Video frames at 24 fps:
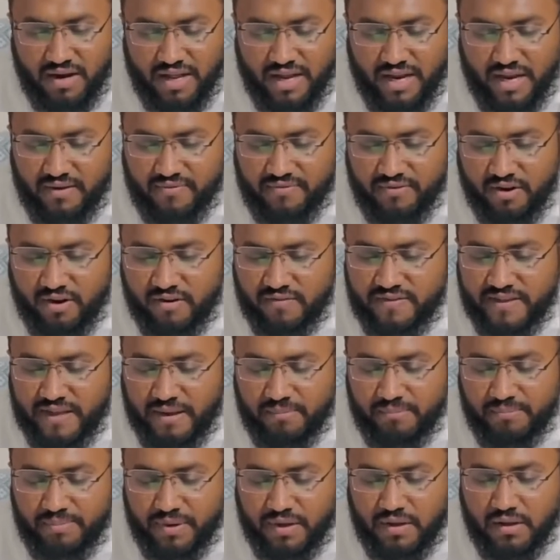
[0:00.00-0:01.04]
like for
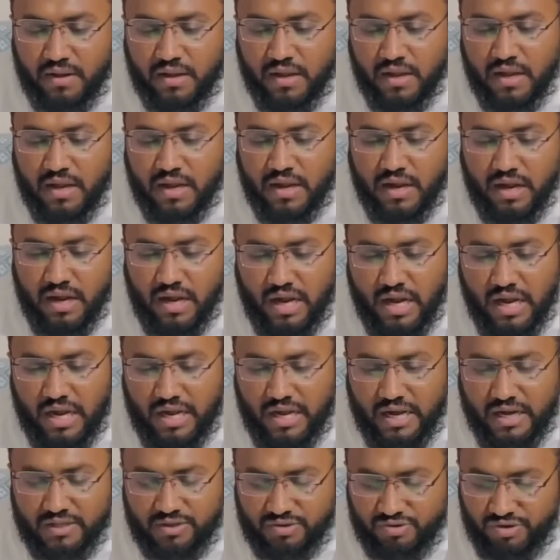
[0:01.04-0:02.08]
example,
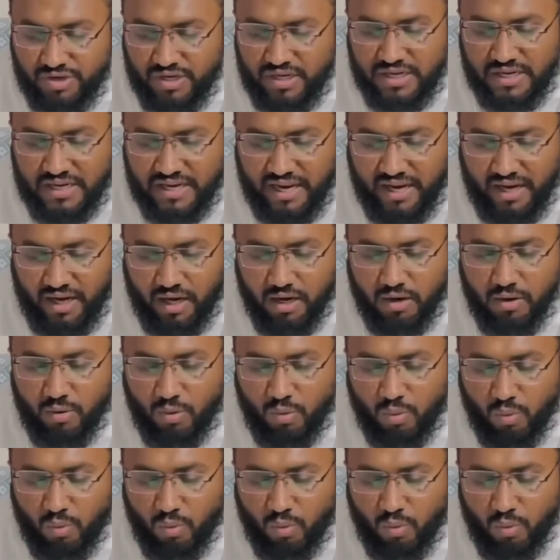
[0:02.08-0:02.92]
uh, three, yeah?